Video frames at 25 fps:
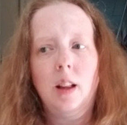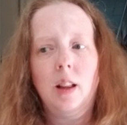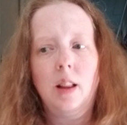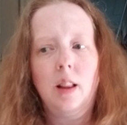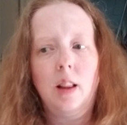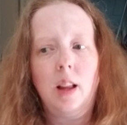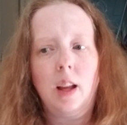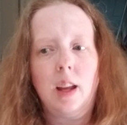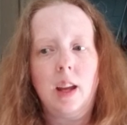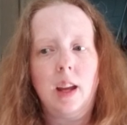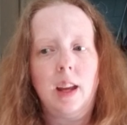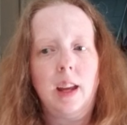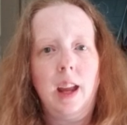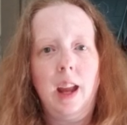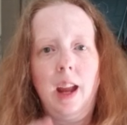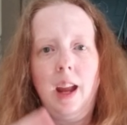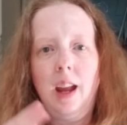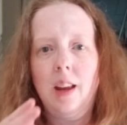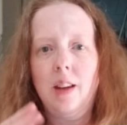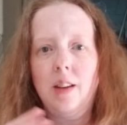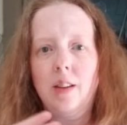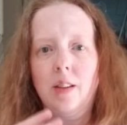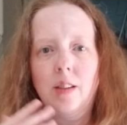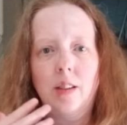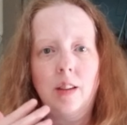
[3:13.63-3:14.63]
like a
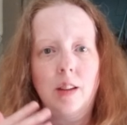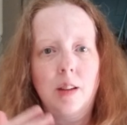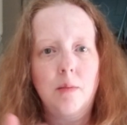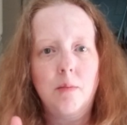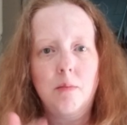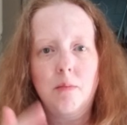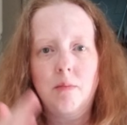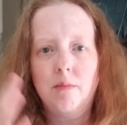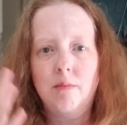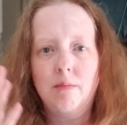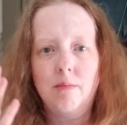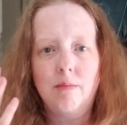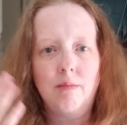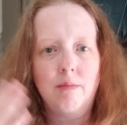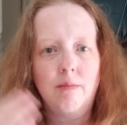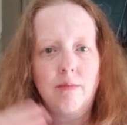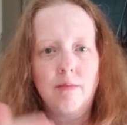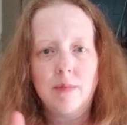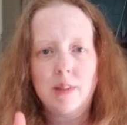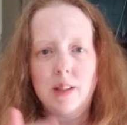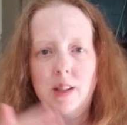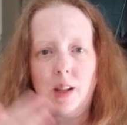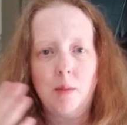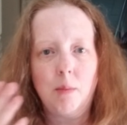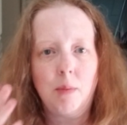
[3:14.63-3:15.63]
candle and
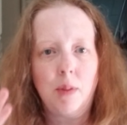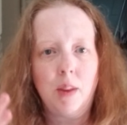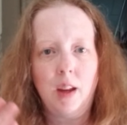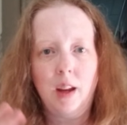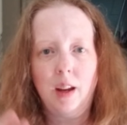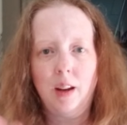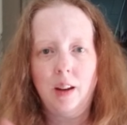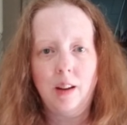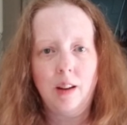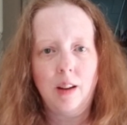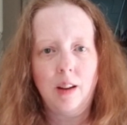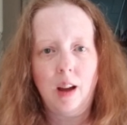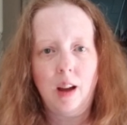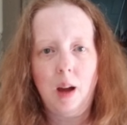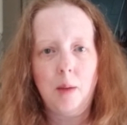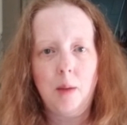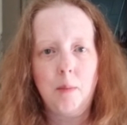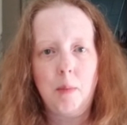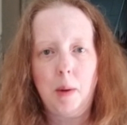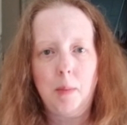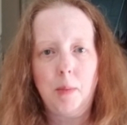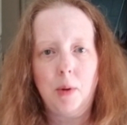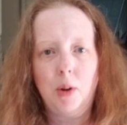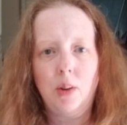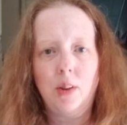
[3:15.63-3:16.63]
something on
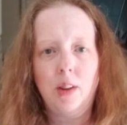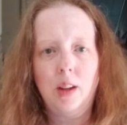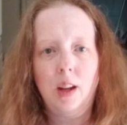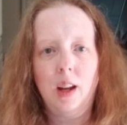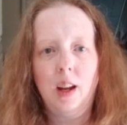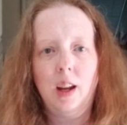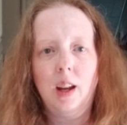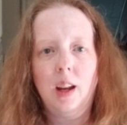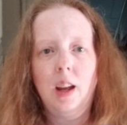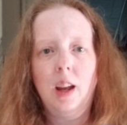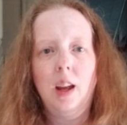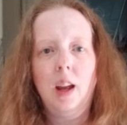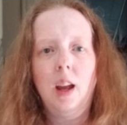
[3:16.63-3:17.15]
my birthday.